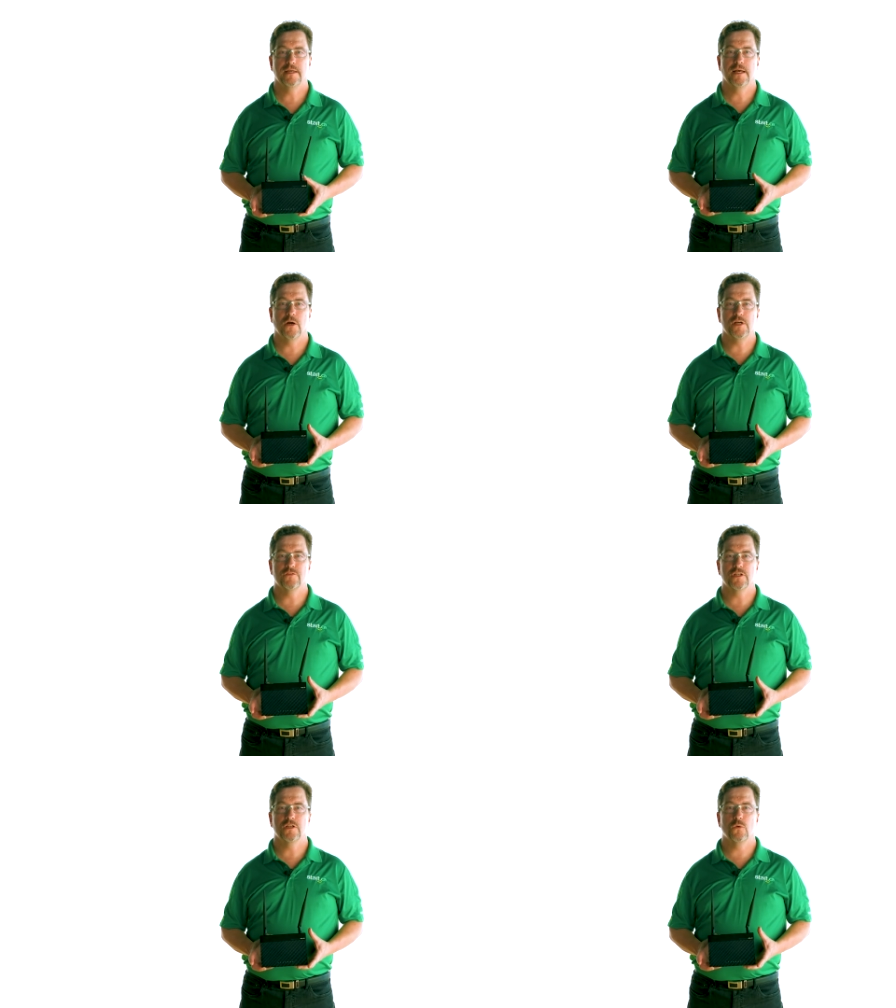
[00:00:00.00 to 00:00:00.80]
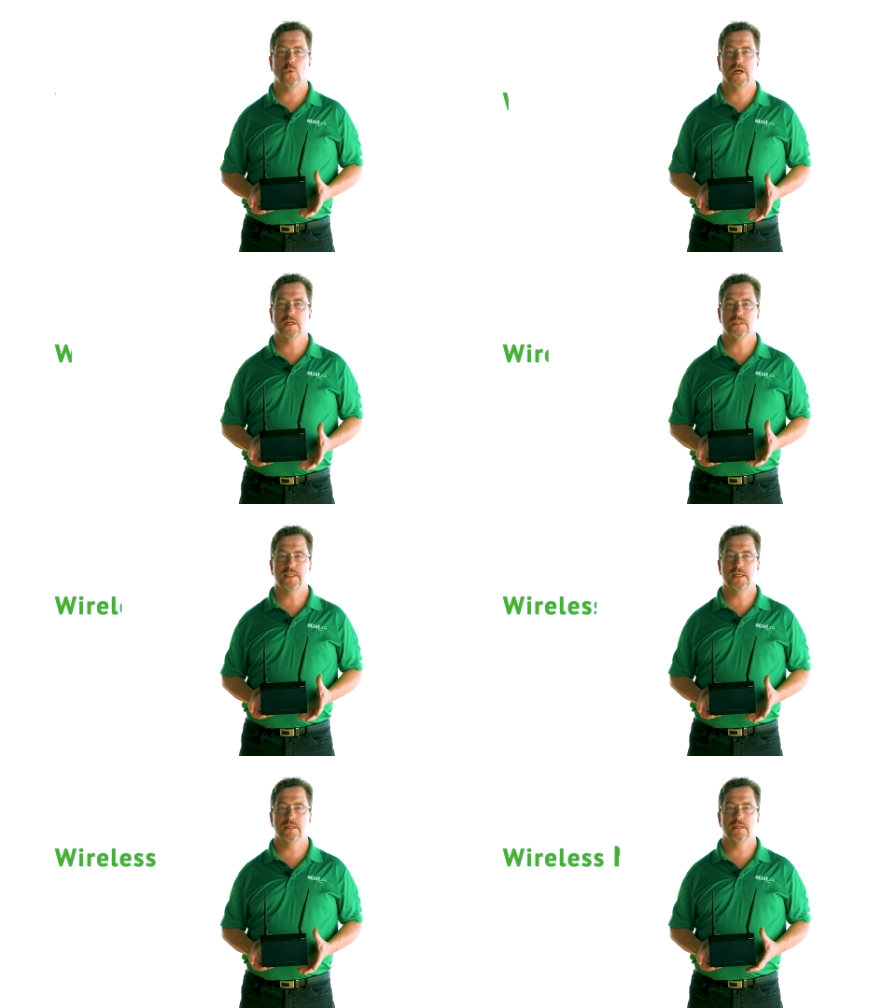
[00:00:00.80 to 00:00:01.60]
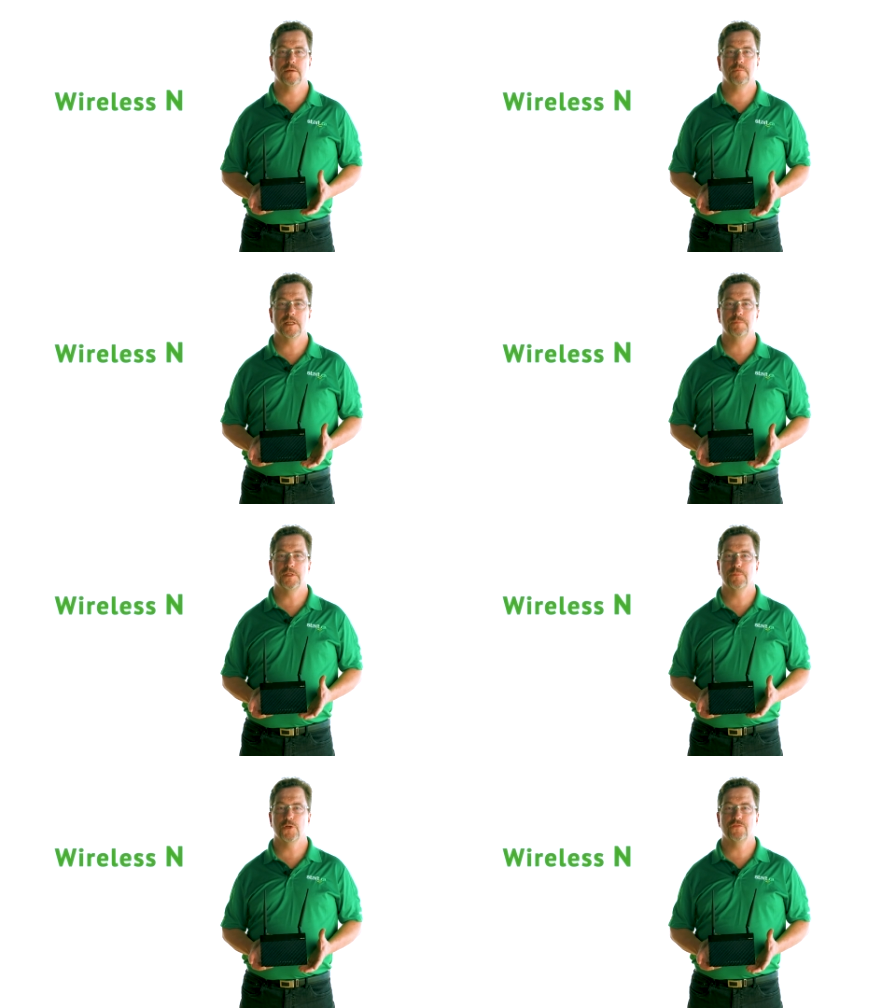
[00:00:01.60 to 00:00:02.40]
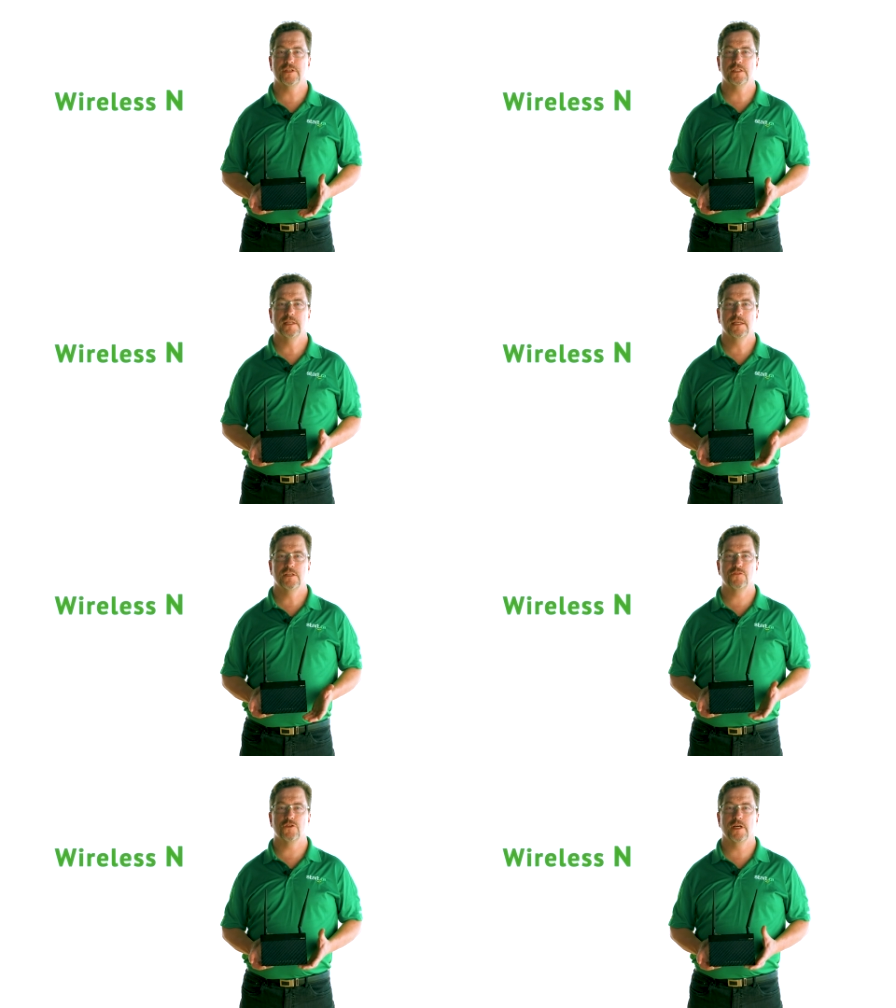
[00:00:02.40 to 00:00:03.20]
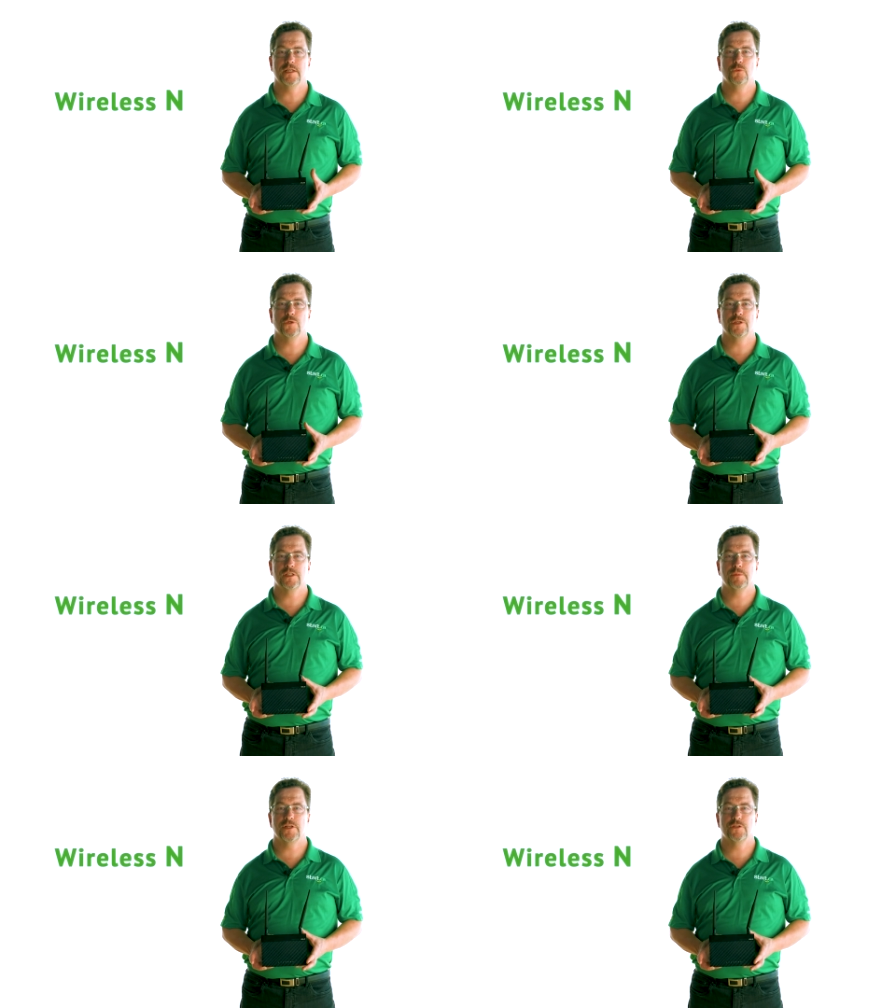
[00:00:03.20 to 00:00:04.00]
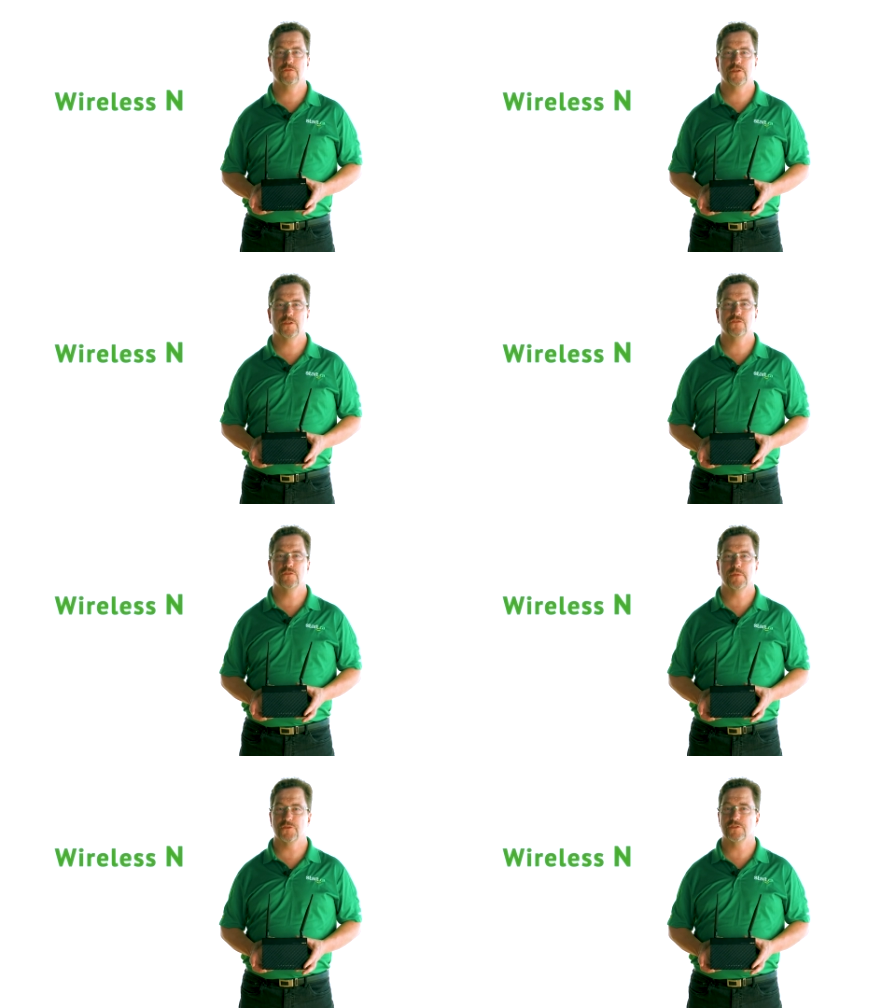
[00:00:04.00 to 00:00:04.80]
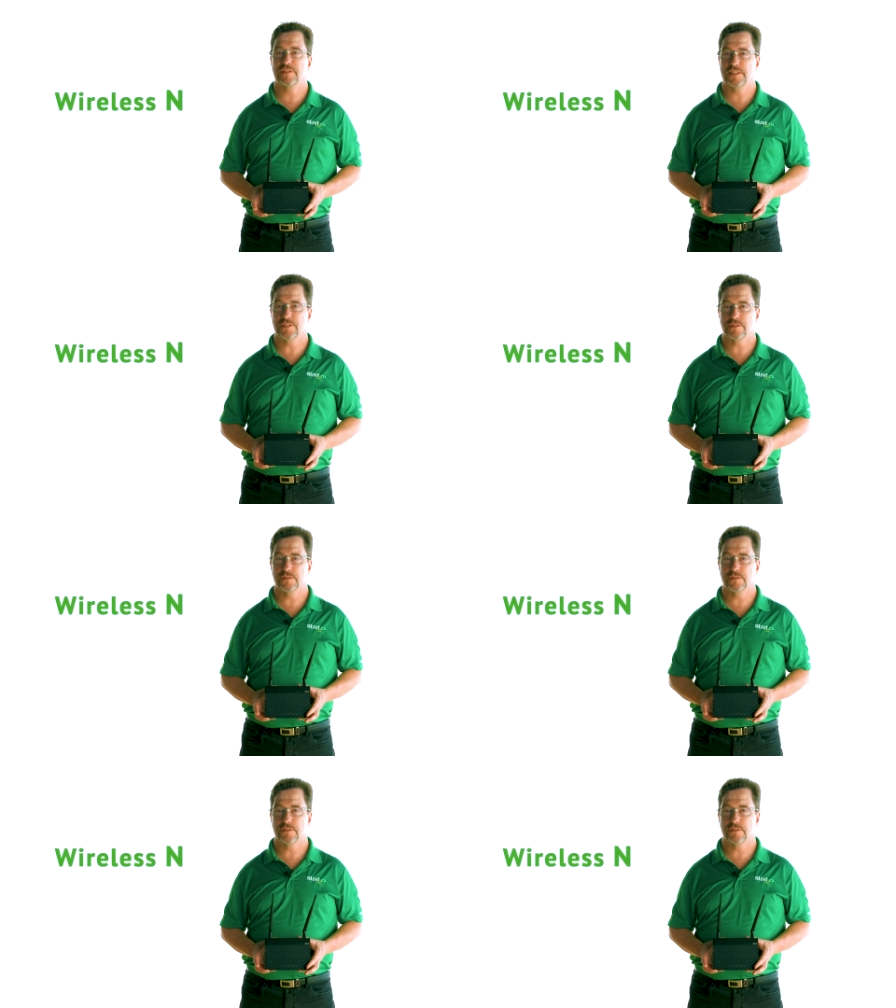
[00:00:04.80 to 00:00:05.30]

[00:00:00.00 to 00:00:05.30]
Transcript: However, wireless N might be perfect if you're not worried about interference from other devices.